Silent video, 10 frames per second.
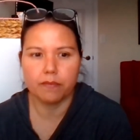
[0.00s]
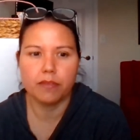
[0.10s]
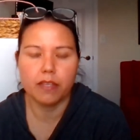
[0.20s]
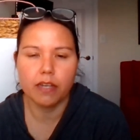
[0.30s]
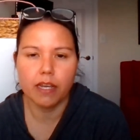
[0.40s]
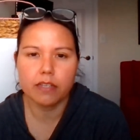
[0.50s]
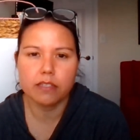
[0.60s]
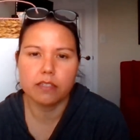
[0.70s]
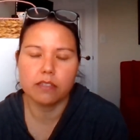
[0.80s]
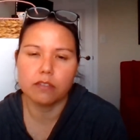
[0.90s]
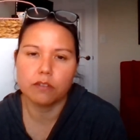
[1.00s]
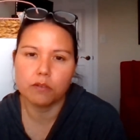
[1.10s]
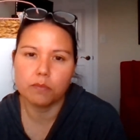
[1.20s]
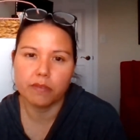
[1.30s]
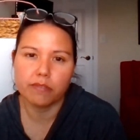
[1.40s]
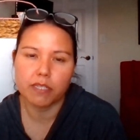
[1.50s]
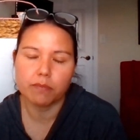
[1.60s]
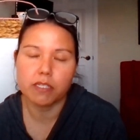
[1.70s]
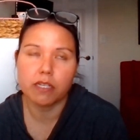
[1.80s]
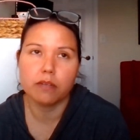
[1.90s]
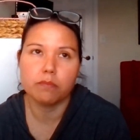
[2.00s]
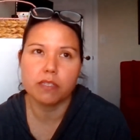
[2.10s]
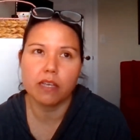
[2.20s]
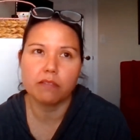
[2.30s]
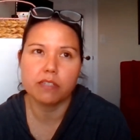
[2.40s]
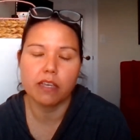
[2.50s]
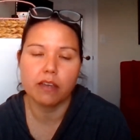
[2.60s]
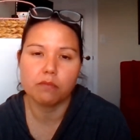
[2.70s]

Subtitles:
The next group of symptoms, I would say,